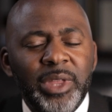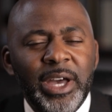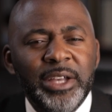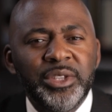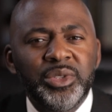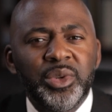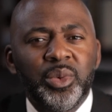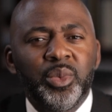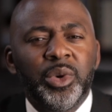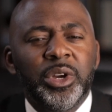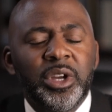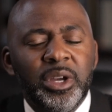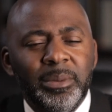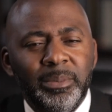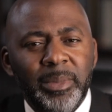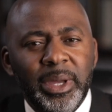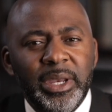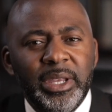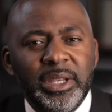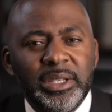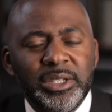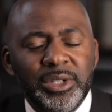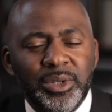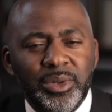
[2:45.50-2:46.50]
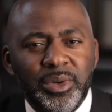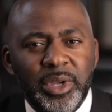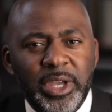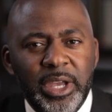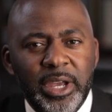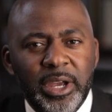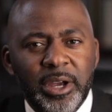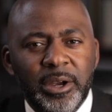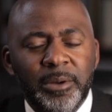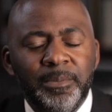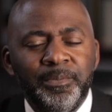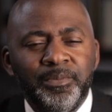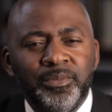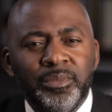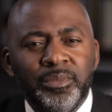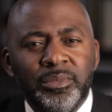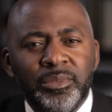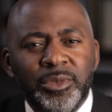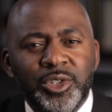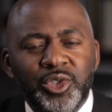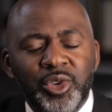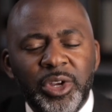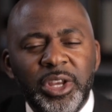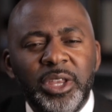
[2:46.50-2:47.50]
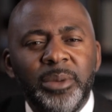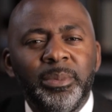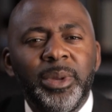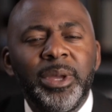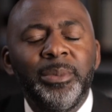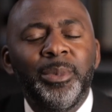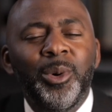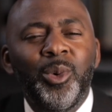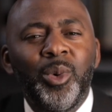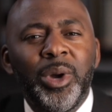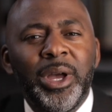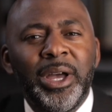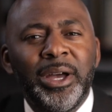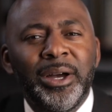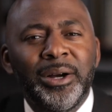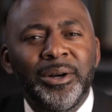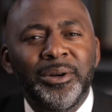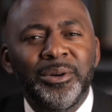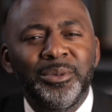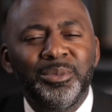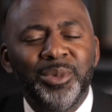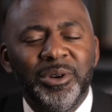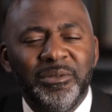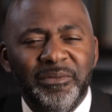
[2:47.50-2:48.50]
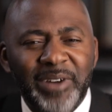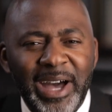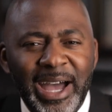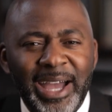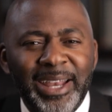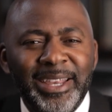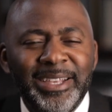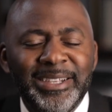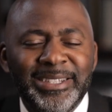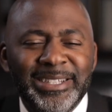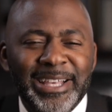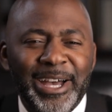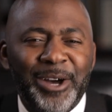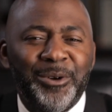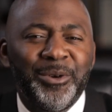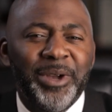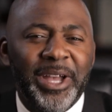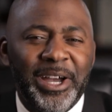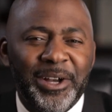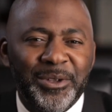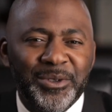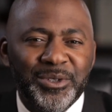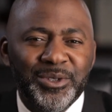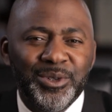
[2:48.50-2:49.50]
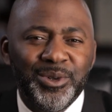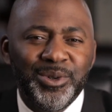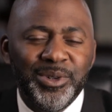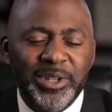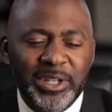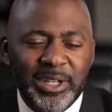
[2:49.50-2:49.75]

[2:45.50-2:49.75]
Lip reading: That's what we're committed to here, treating people well, providing sound counsel,